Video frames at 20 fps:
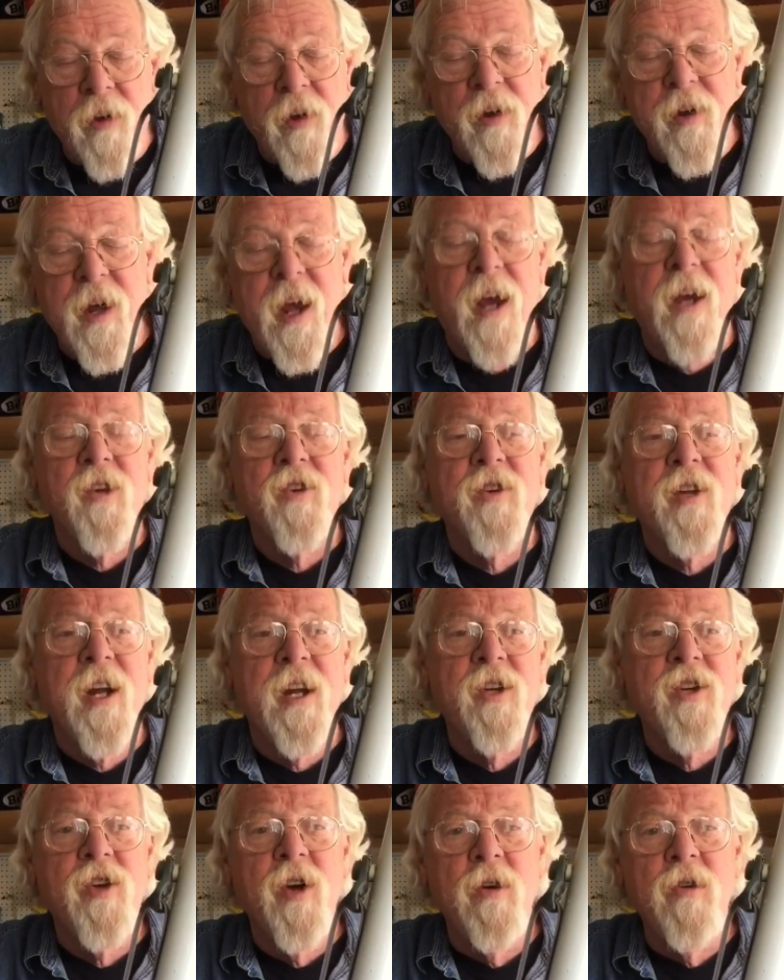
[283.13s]
in the dash that
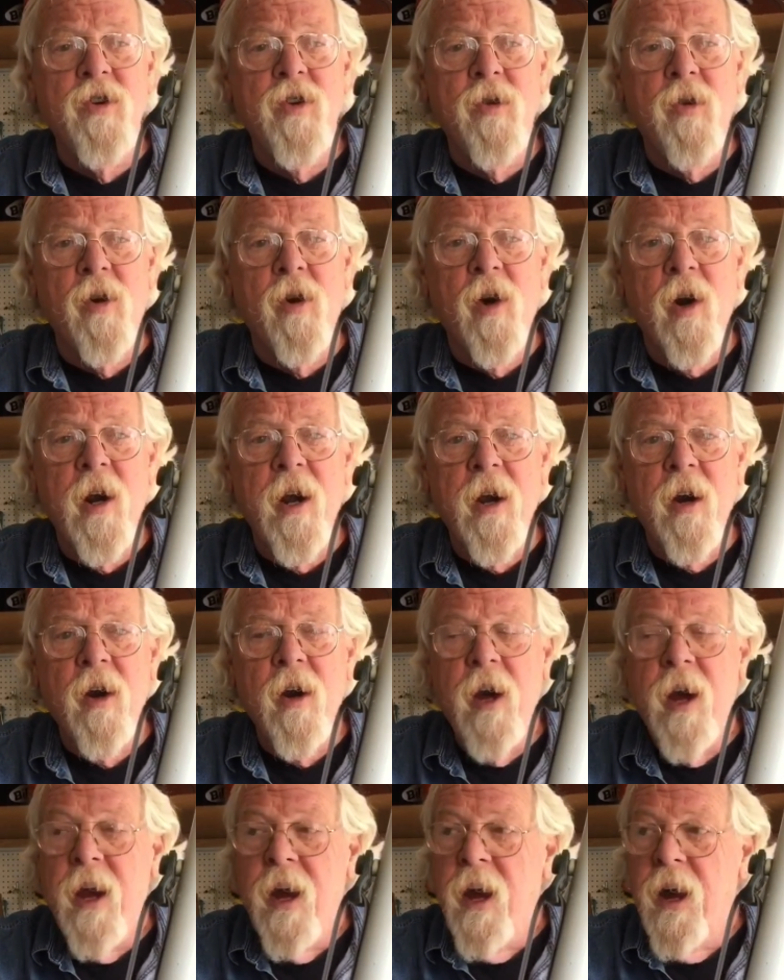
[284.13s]
I showed you earlier,
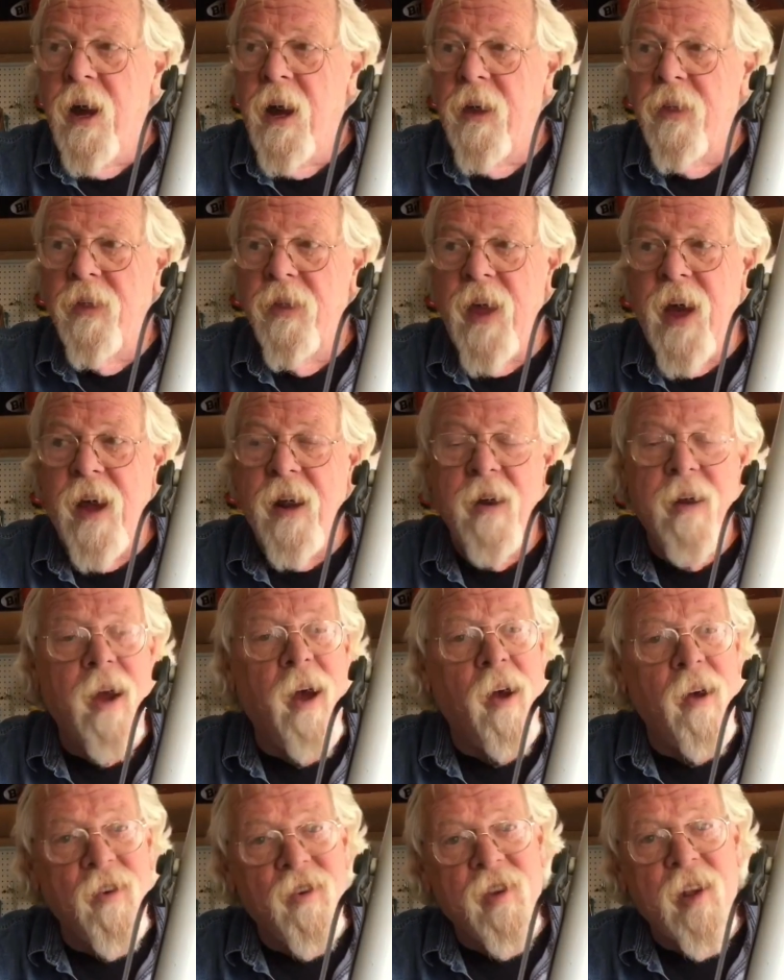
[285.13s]
that
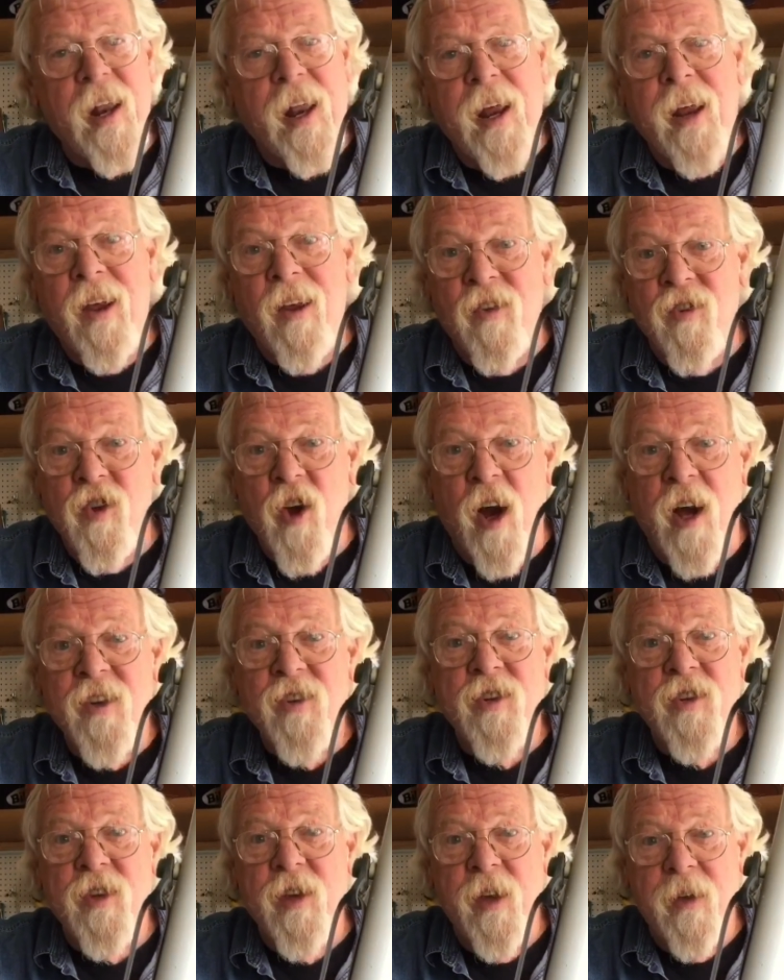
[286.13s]
is letting
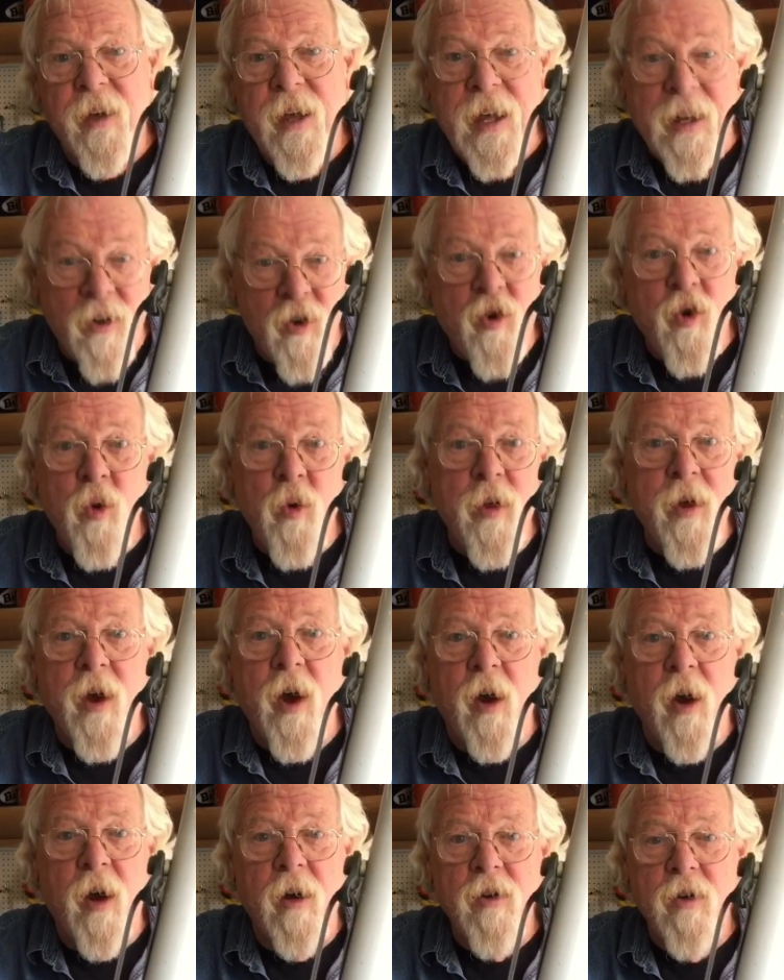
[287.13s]
exhaust into the
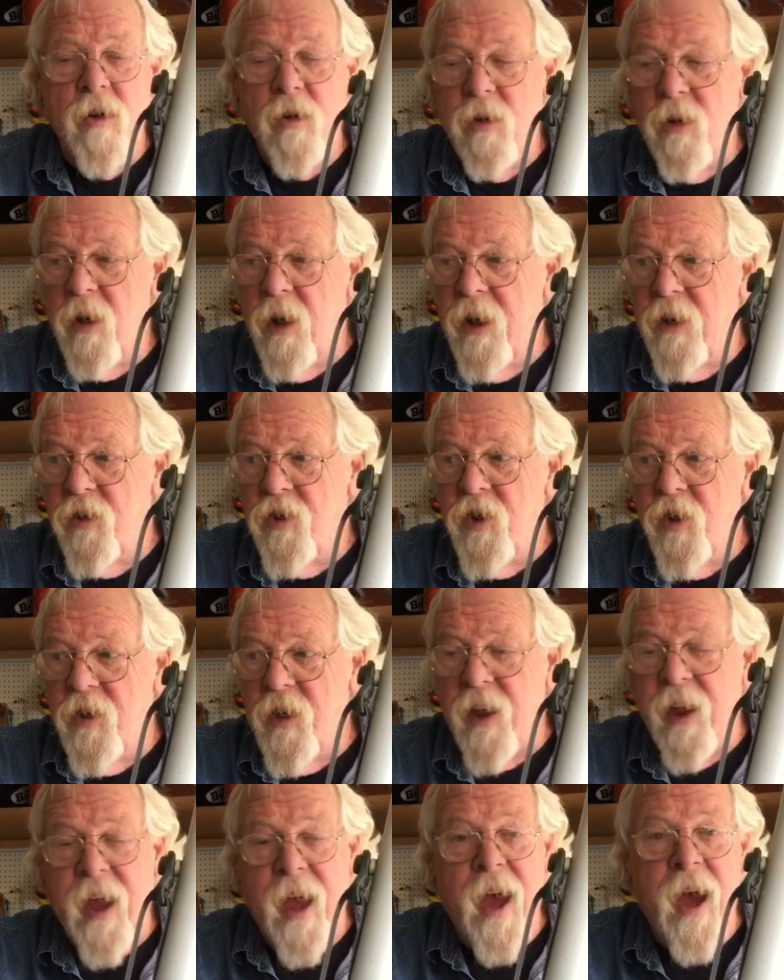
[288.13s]
car, into
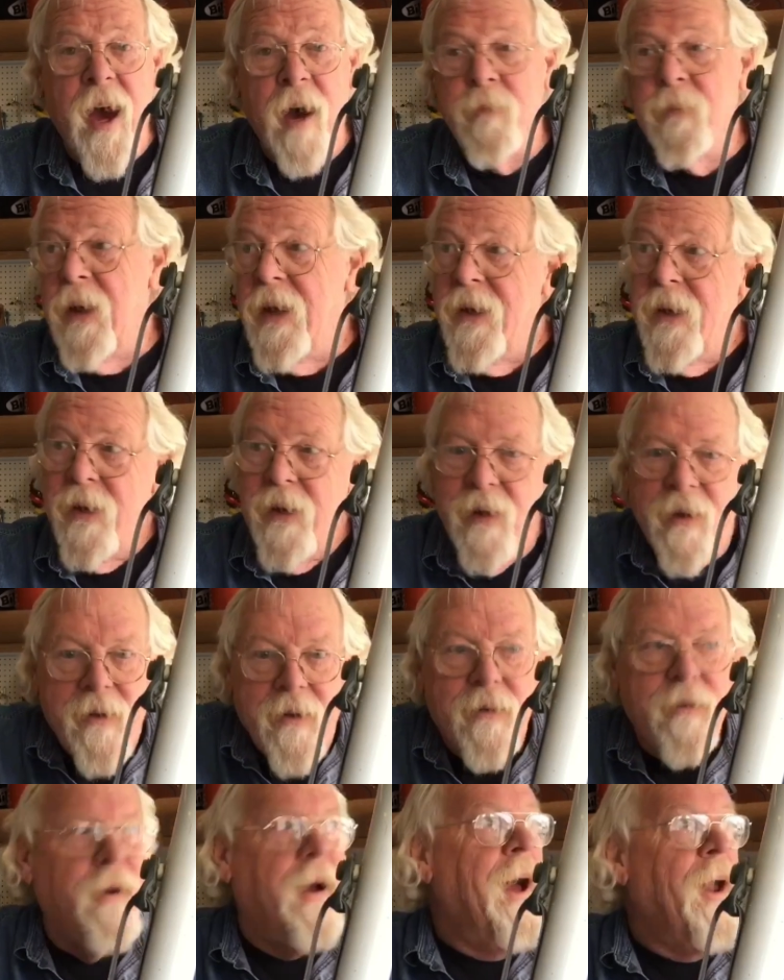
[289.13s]
the cab.
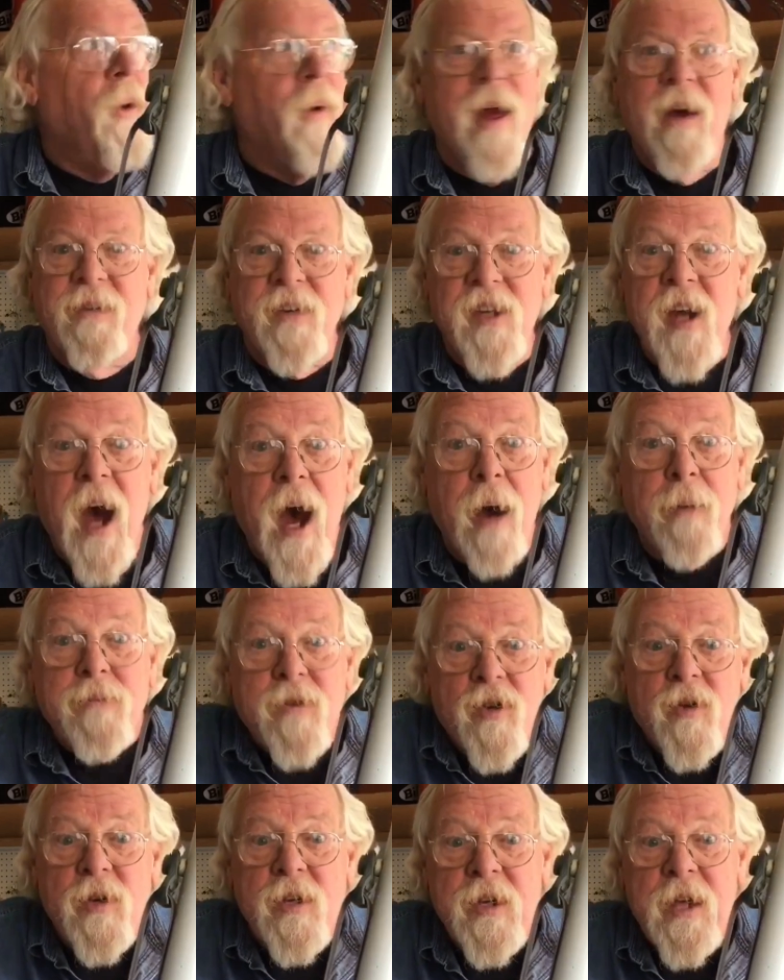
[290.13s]
I don't have a top,
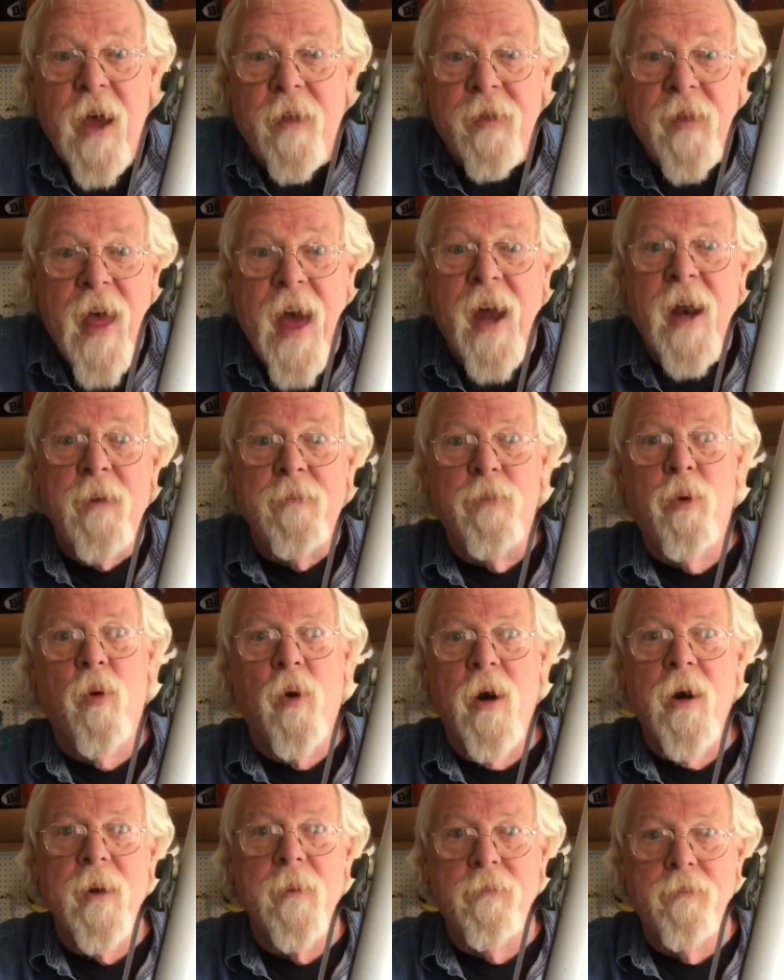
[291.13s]
so it's not that
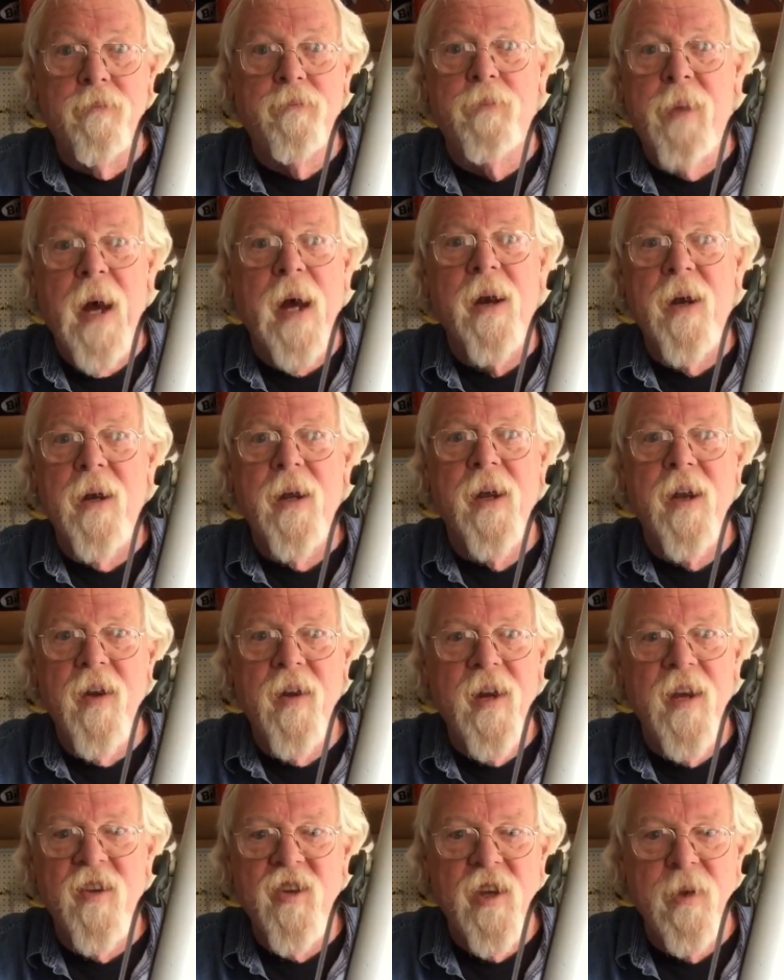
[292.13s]
important, but it
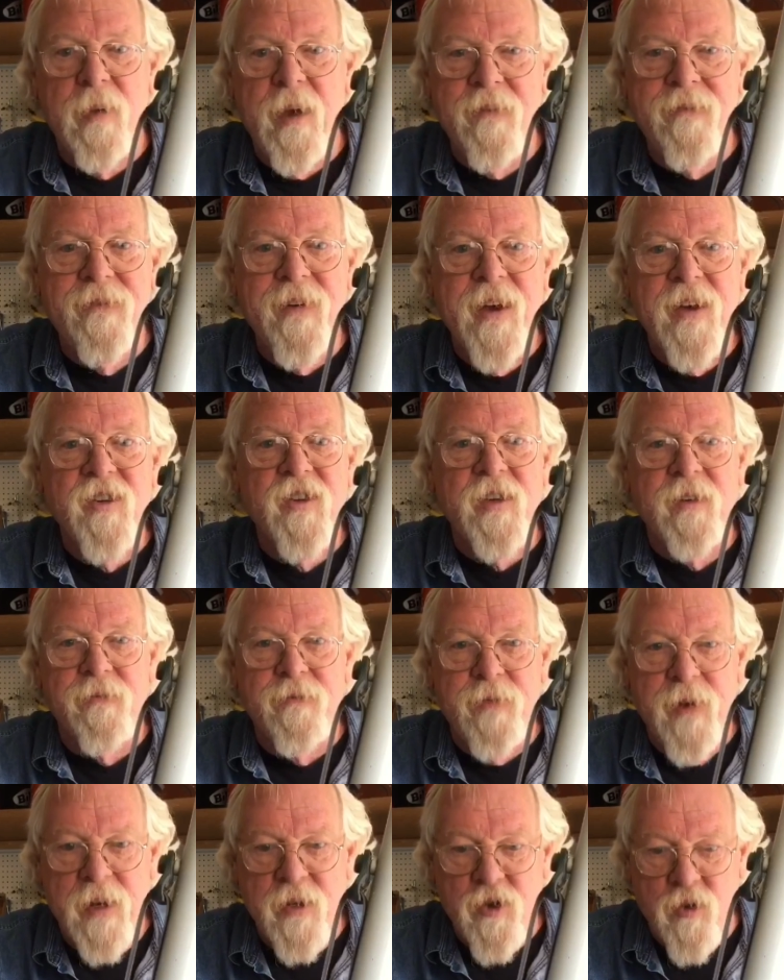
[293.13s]
needs to be fixed
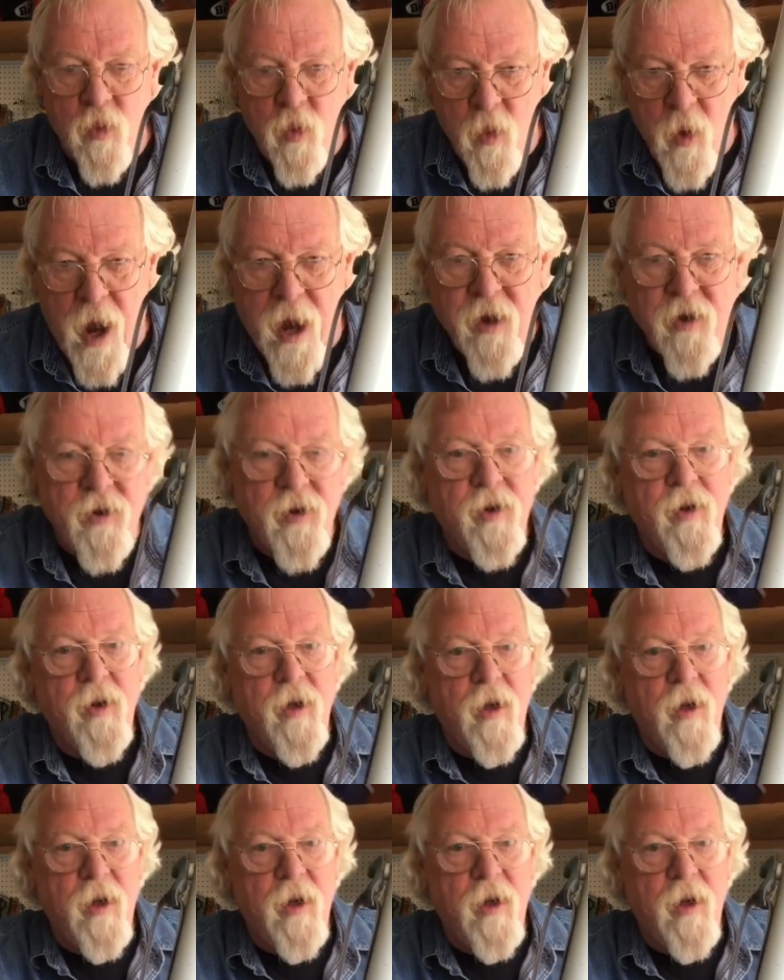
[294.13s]
and fixed right.